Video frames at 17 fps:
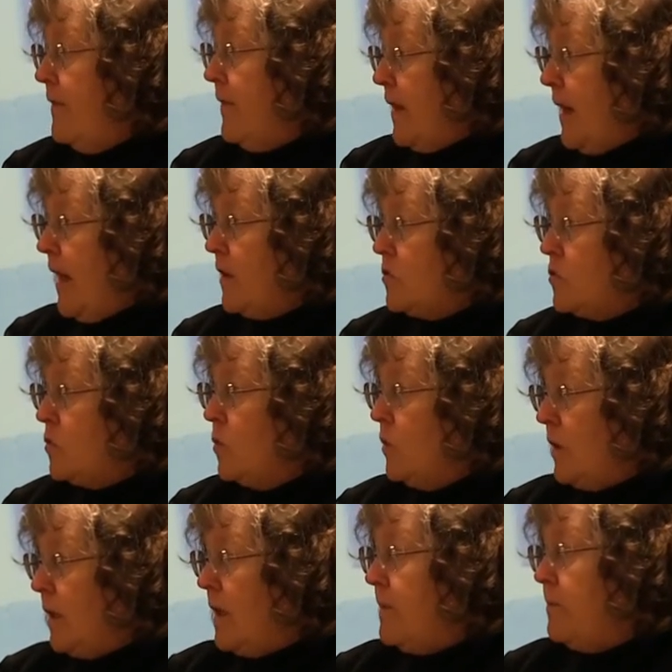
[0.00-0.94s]
that
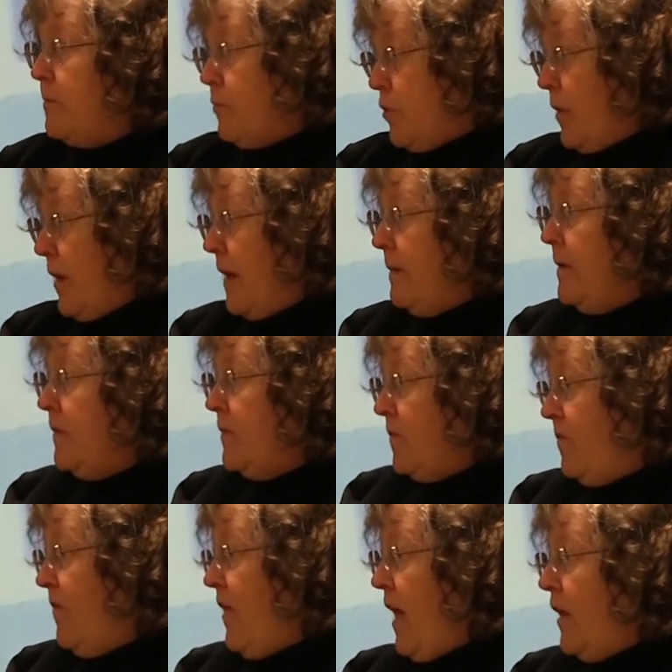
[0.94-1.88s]
actually
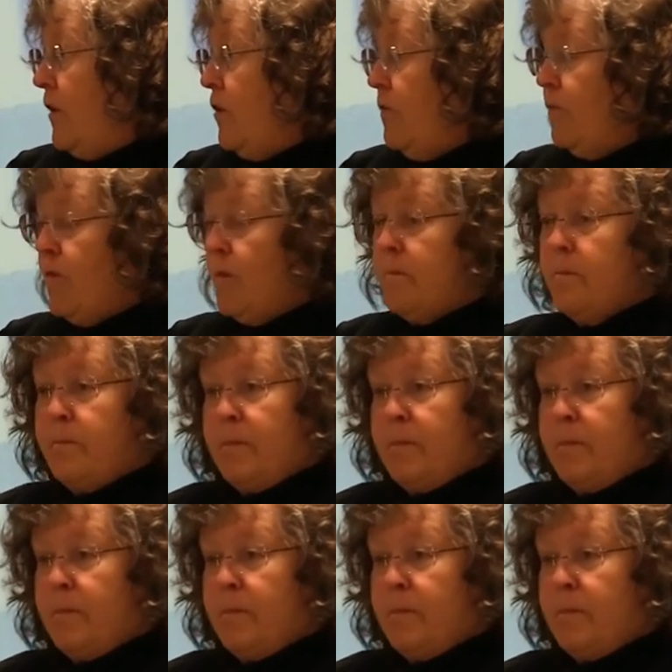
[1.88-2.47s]
prohibits value from